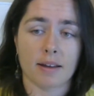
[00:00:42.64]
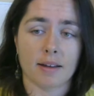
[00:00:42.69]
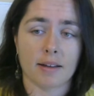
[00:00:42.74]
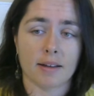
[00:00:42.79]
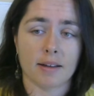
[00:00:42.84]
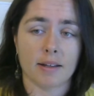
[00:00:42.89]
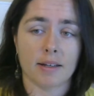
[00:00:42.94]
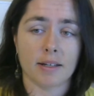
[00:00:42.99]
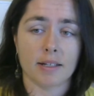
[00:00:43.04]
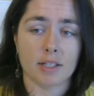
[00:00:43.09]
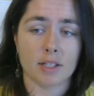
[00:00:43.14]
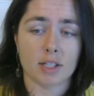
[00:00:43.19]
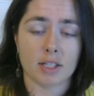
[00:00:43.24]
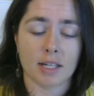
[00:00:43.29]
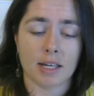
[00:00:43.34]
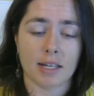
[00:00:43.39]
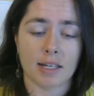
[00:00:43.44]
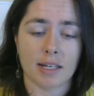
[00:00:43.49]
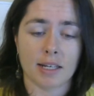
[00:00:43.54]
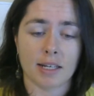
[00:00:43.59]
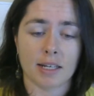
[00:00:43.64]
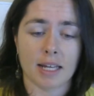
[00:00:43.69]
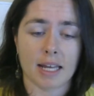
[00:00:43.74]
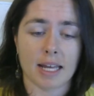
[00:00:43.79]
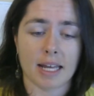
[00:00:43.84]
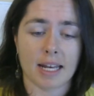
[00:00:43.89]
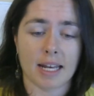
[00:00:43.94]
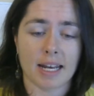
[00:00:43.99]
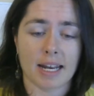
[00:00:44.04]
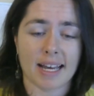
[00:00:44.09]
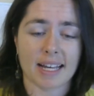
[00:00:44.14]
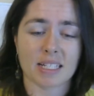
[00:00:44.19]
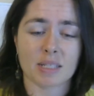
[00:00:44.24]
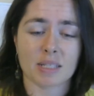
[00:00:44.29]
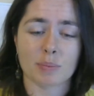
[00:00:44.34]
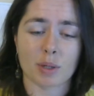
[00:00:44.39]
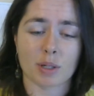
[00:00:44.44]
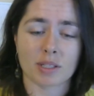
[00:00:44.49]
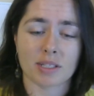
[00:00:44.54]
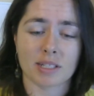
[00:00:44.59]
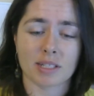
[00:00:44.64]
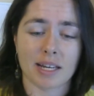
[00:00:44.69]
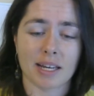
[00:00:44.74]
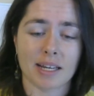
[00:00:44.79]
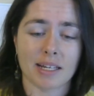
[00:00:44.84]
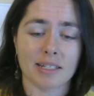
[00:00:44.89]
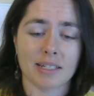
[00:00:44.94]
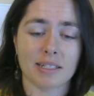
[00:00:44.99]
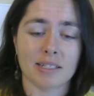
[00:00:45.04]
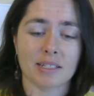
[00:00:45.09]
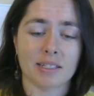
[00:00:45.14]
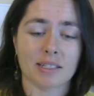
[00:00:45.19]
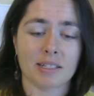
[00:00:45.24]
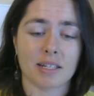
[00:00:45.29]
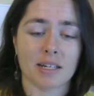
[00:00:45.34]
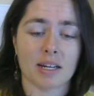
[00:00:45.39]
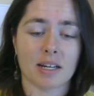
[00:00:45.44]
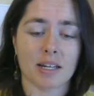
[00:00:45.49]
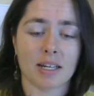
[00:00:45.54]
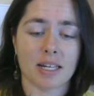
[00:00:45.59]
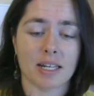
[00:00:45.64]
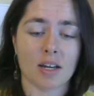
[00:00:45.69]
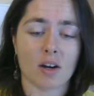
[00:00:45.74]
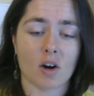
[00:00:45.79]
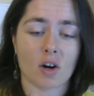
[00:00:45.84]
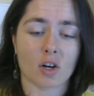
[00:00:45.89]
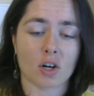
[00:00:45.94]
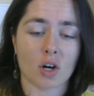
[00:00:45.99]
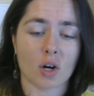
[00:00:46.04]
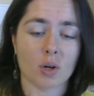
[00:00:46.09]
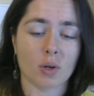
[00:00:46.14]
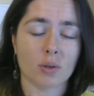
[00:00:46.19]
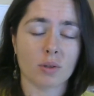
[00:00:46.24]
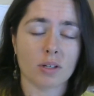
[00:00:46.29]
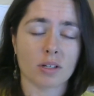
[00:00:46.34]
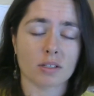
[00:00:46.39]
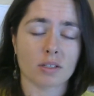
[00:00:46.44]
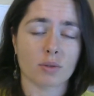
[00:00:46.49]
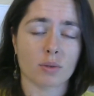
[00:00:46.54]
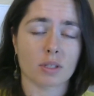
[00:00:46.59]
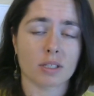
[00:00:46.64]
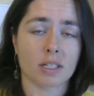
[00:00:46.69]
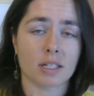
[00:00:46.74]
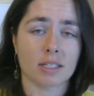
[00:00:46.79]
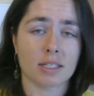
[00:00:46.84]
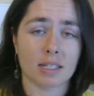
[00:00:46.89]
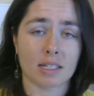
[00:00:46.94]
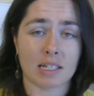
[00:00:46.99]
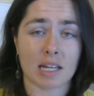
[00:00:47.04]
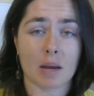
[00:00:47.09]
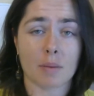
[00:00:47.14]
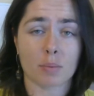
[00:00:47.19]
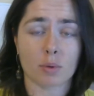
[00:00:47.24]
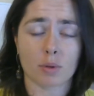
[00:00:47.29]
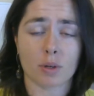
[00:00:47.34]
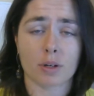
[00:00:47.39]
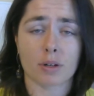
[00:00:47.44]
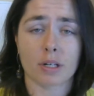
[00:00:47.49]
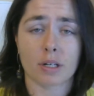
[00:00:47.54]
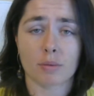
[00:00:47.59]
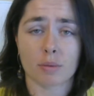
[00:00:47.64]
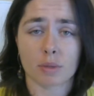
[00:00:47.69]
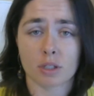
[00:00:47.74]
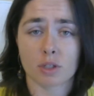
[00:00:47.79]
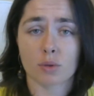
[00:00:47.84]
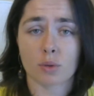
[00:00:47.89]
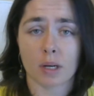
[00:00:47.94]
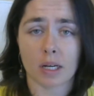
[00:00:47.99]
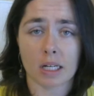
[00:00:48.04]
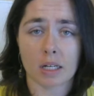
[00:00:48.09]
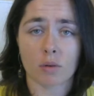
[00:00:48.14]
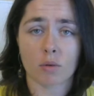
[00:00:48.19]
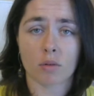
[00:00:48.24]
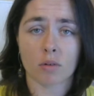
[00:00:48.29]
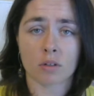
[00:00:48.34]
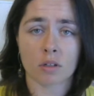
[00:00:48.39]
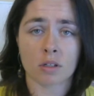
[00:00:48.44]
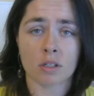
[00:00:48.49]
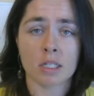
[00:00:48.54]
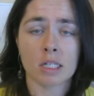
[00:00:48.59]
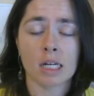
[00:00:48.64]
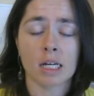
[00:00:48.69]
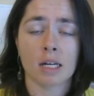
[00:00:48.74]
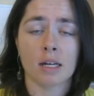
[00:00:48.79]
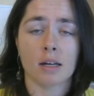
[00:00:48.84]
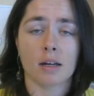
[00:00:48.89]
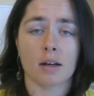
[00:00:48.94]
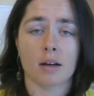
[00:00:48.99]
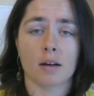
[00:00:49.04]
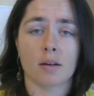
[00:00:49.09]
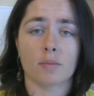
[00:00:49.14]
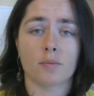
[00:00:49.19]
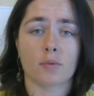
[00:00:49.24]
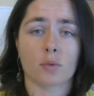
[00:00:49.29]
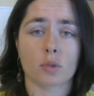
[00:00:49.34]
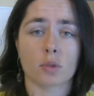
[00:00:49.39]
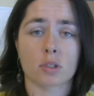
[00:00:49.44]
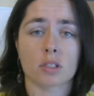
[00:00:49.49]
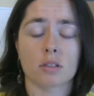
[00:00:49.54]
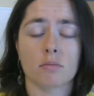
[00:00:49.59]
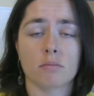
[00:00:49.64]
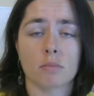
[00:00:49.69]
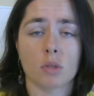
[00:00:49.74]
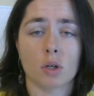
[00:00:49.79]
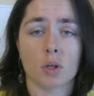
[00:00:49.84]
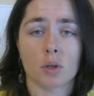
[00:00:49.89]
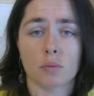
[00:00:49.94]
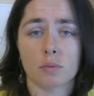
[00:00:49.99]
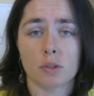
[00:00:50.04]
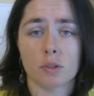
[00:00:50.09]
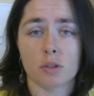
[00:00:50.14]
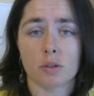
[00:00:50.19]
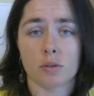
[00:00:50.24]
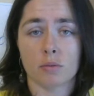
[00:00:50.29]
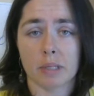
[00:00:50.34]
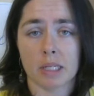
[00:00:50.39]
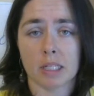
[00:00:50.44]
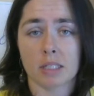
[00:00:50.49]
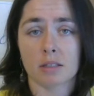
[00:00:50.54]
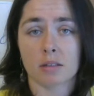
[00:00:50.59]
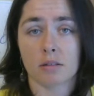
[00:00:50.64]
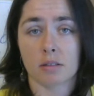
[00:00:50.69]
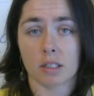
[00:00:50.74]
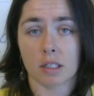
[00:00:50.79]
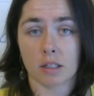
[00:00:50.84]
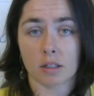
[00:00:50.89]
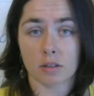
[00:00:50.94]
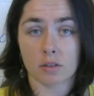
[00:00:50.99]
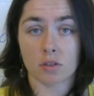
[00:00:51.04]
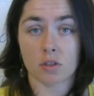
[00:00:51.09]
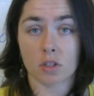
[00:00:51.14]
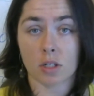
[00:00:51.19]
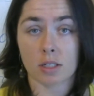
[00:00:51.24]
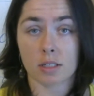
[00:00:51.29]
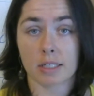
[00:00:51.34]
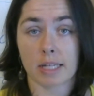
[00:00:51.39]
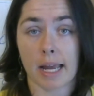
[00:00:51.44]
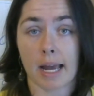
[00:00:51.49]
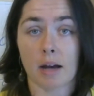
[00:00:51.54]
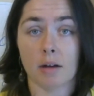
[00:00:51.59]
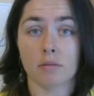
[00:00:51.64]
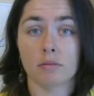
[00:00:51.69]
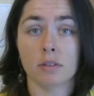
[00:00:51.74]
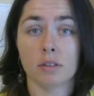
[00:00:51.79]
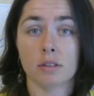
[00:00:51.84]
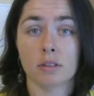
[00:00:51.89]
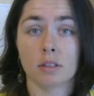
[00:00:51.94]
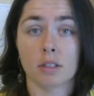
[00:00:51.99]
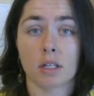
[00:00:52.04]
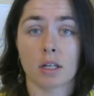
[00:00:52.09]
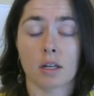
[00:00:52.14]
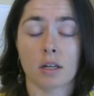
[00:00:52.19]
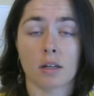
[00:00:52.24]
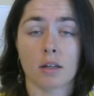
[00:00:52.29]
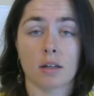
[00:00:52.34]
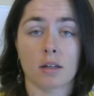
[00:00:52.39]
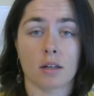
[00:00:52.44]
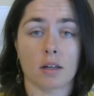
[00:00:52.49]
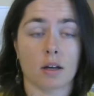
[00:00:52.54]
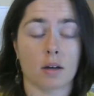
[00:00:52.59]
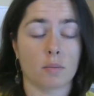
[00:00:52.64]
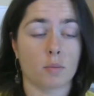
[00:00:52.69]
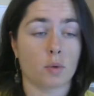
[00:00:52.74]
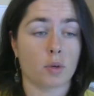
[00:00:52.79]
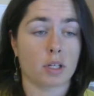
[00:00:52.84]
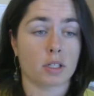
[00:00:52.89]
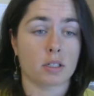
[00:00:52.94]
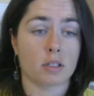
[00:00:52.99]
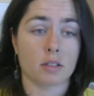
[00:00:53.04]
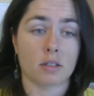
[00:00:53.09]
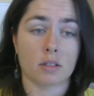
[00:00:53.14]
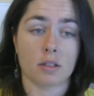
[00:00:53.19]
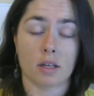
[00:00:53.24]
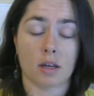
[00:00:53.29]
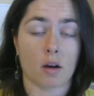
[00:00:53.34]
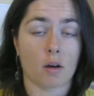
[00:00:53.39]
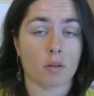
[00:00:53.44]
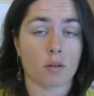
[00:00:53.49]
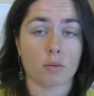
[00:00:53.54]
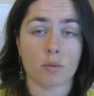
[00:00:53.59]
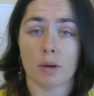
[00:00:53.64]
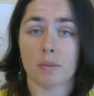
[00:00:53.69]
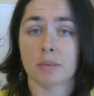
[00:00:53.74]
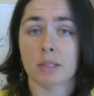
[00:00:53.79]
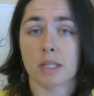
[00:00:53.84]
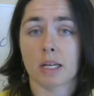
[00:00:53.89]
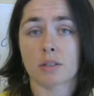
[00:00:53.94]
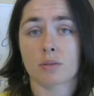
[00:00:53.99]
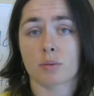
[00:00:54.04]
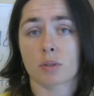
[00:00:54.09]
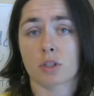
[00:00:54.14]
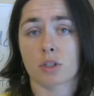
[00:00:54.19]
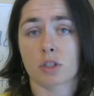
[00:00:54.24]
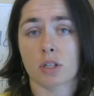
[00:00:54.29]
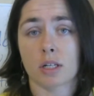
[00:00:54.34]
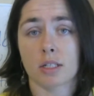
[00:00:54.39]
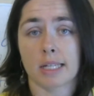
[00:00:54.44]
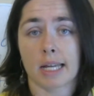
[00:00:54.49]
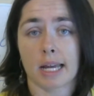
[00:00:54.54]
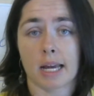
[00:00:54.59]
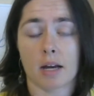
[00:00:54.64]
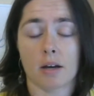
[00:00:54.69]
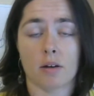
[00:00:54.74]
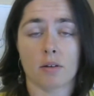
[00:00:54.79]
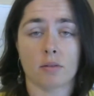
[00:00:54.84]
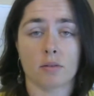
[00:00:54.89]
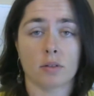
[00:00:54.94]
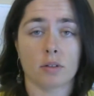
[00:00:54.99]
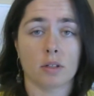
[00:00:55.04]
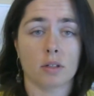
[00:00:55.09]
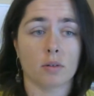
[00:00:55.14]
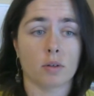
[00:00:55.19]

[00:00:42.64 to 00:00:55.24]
initiated an ex parte TRO, so it's a temporary restraining order, forcing MOBE to basically shut down. All the websites were shut down.